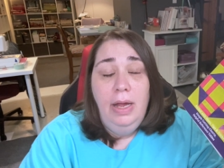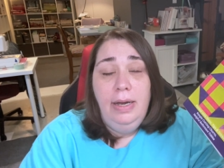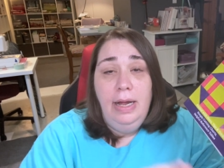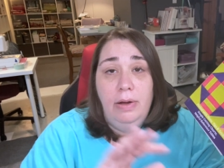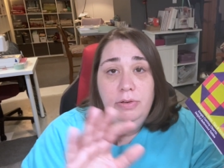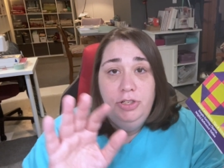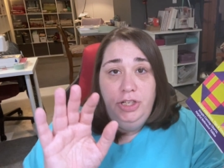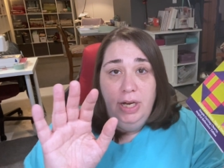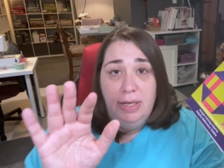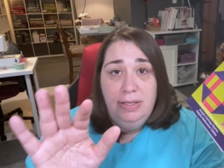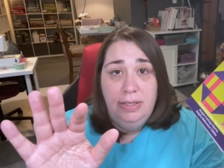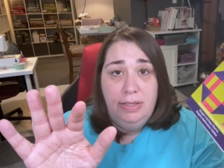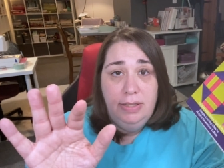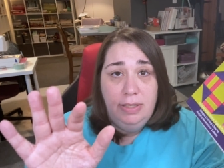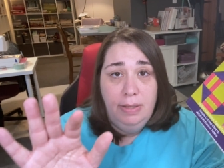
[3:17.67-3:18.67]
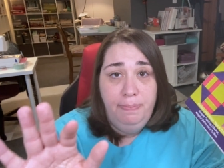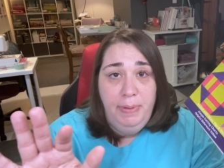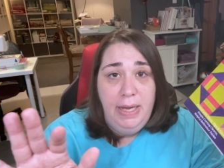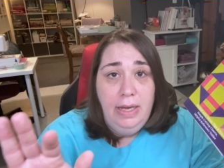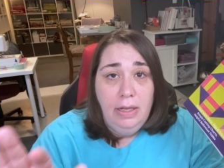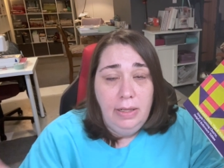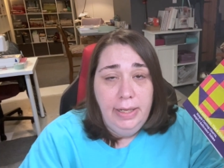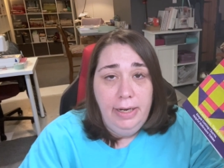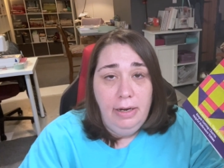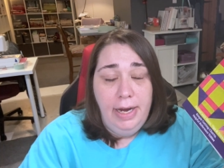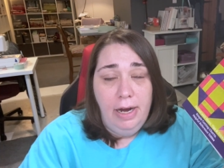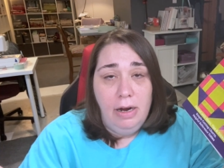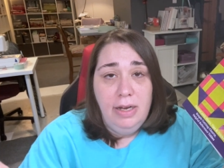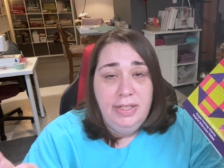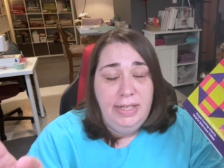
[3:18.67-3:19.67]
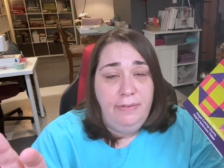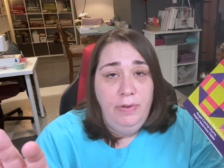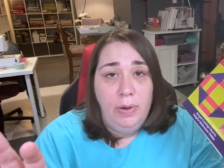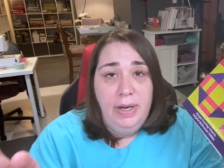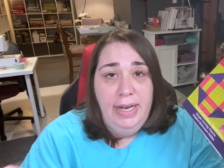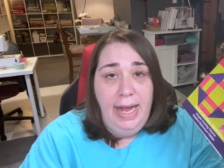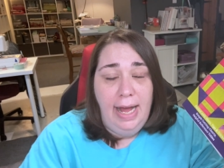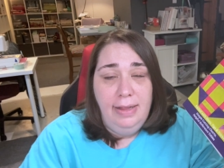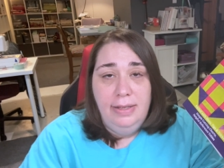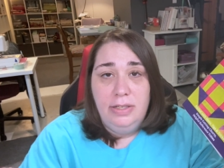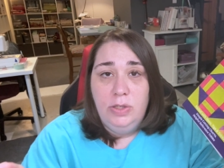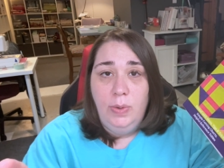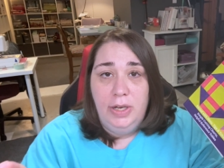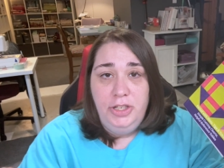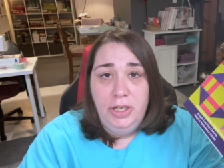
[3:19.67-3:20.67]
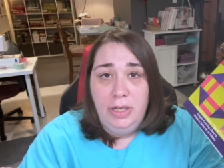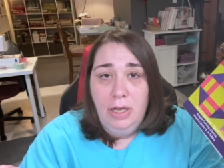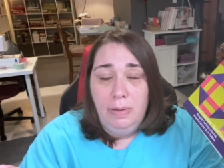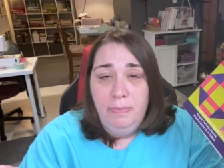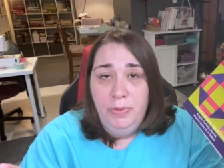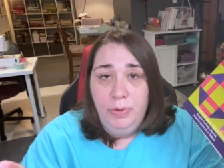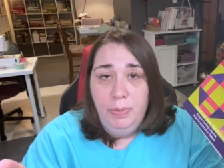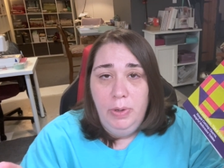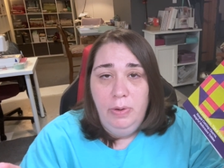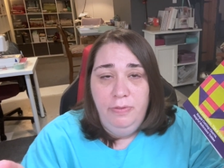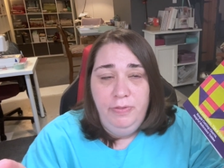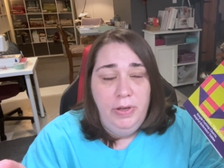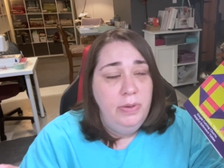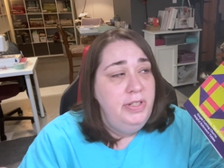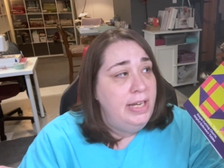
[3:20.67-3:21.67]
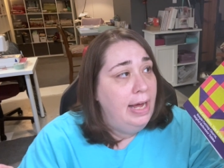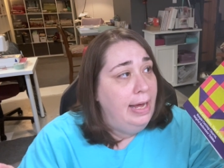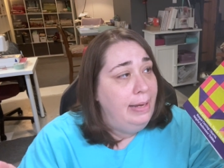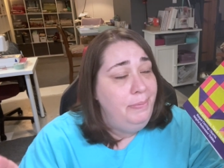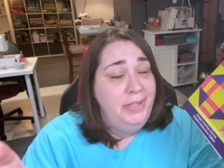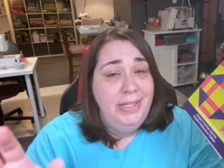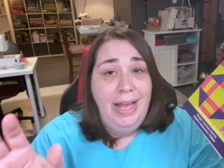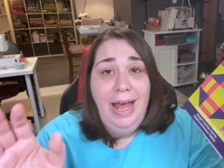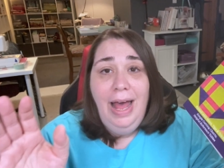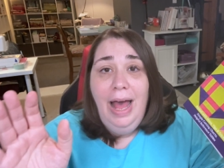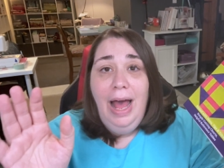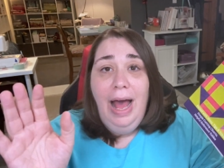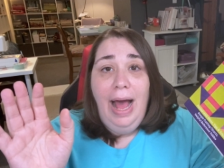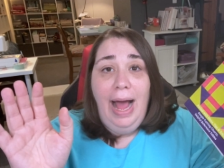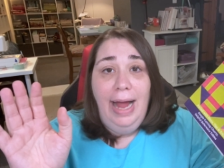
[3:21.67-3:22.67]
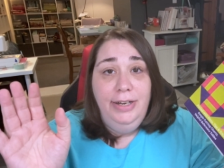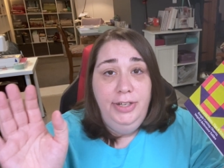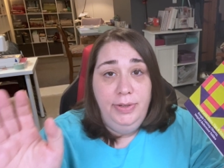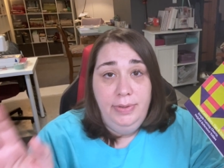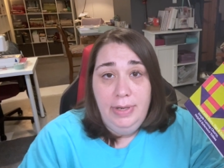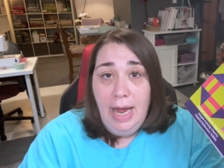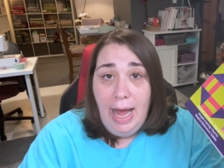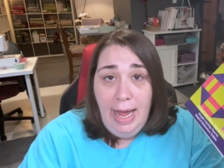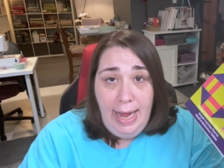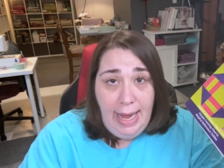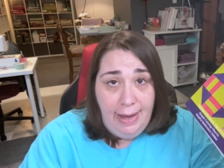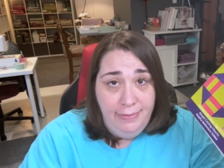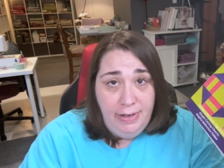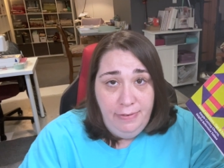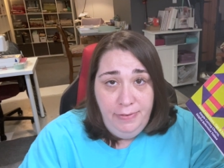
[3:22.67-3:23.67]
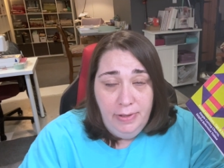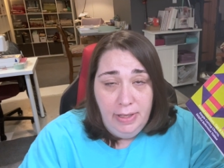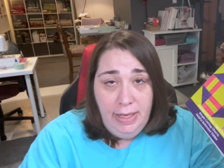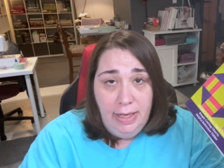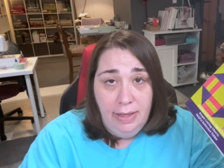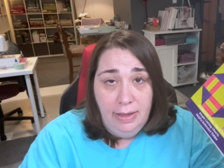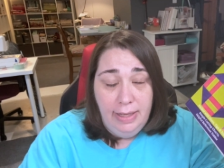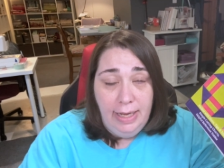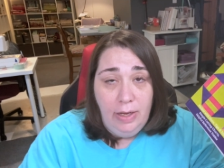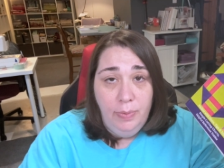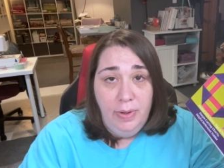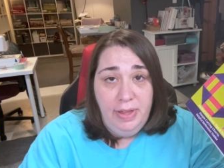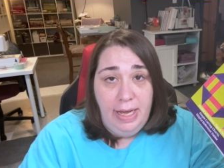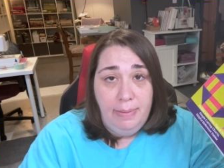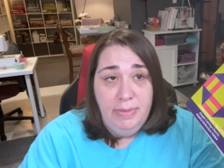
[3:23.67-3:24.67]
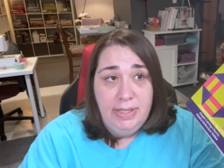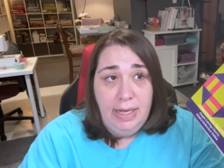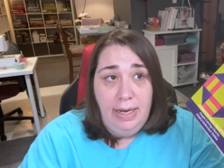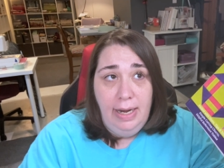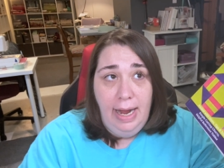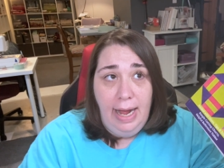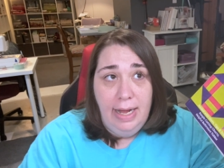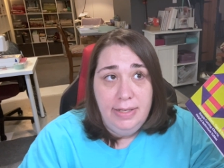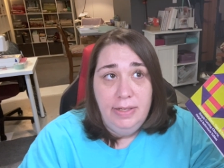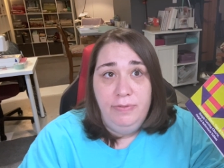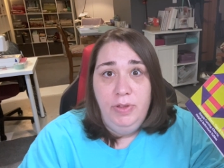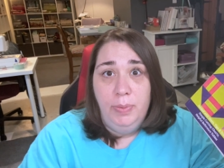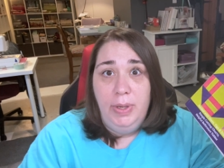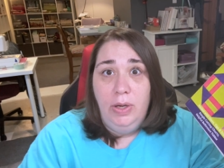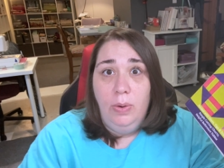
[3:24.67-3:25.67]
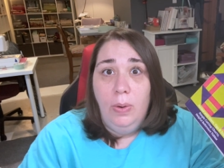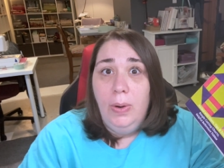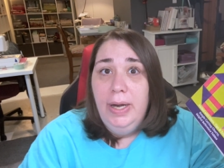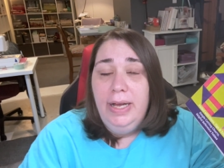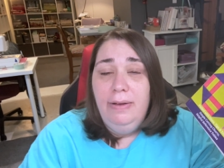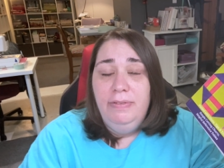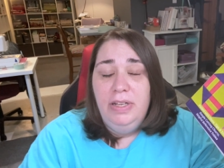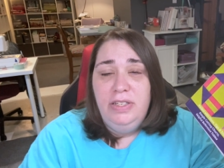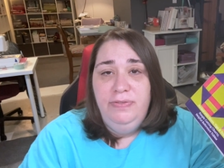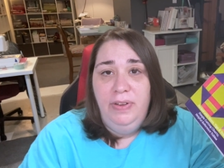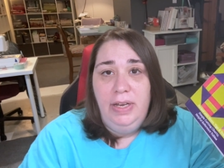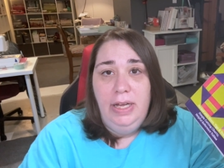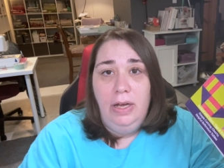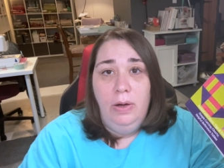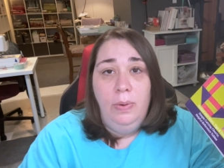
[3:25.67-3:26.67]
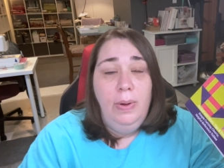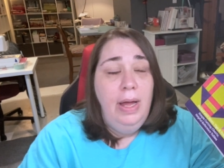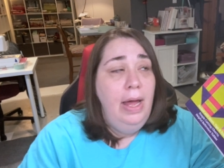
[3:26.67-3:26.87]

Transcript: Now, just to be clear here, because I've already had this question come through a few times, I do not have an affiliate link with Amazon as of the recording of this video,